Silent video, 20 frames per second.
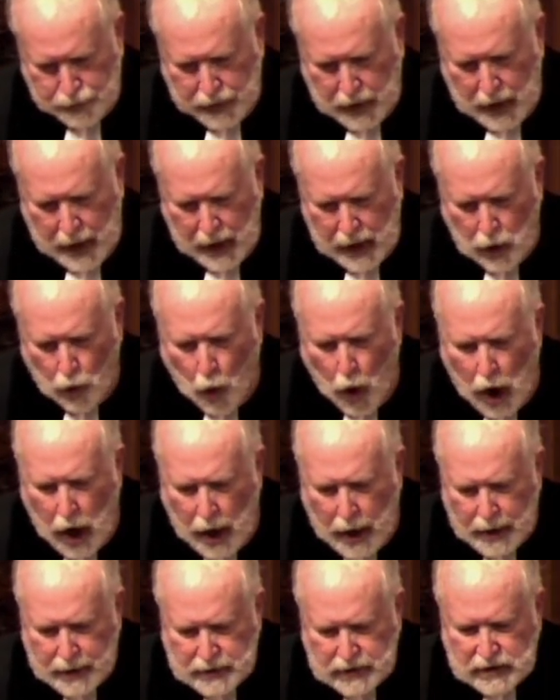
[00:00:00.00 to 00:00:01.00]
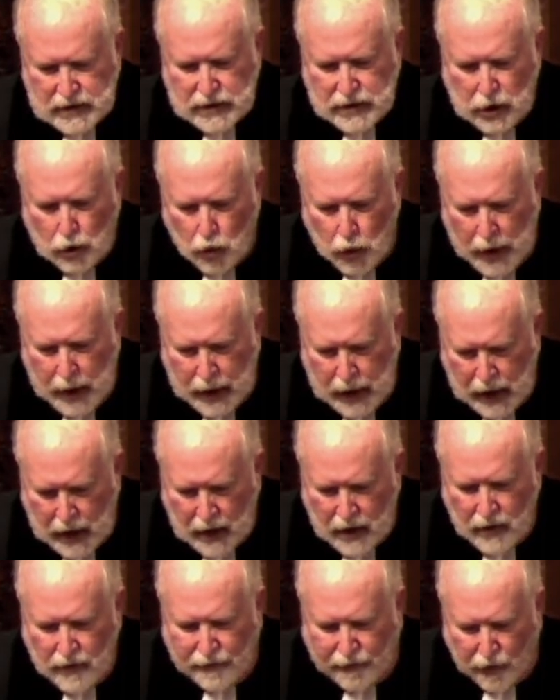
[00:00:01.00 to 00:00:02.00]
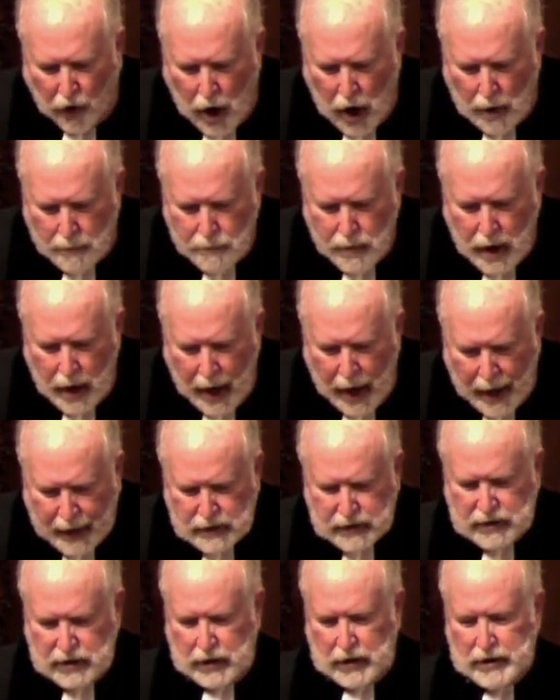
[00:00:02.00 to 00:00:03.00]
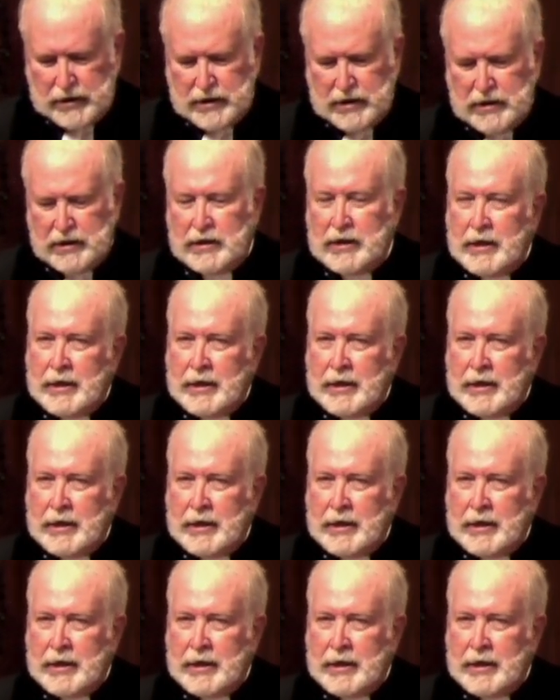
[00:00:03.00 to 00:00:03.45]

and it was the reading from Exodus.